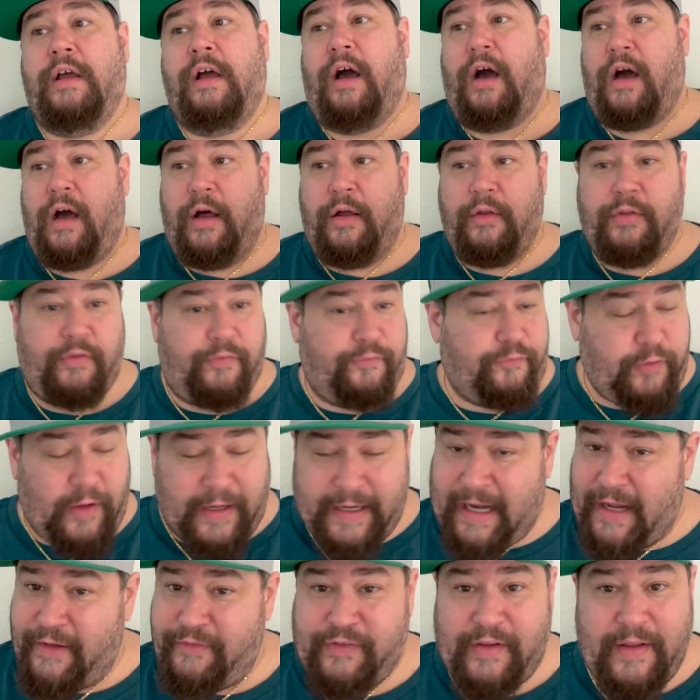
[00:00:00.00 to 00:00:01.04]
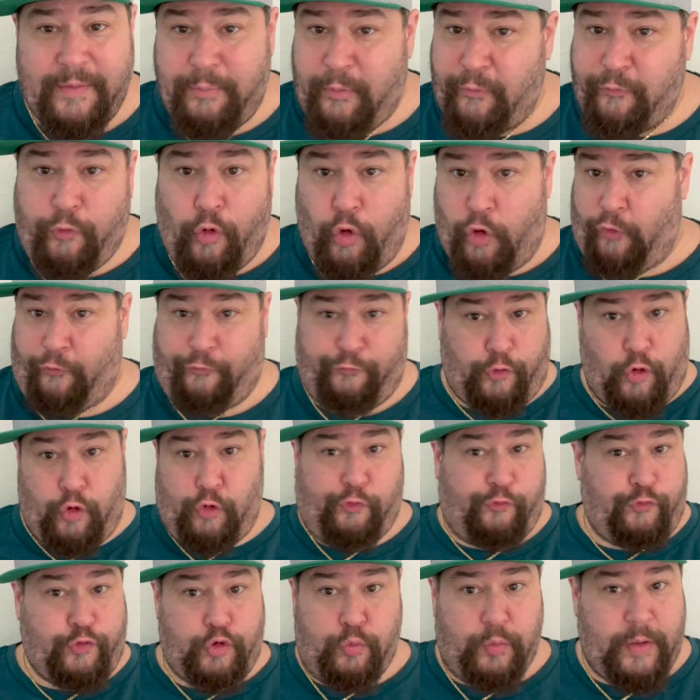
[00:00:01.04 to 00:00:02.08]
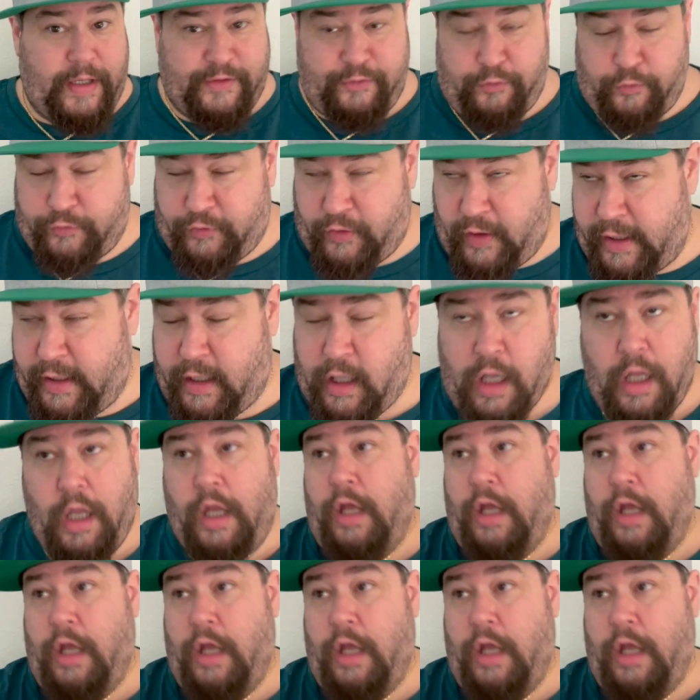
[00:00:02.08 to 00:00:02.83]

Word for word: Uh, like I said before, the first few weeks was like,